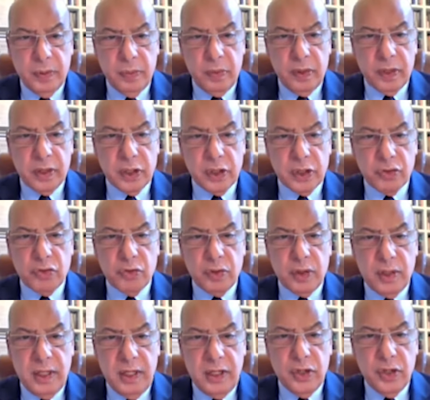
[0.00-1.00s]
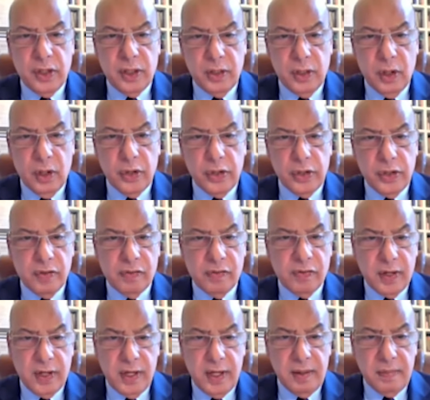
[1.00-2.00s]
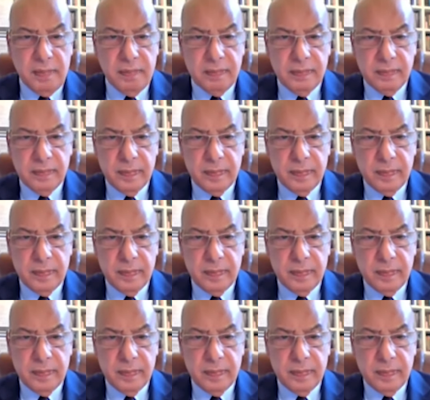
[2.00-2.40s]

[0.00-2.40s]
with a strategic knowledge of the game.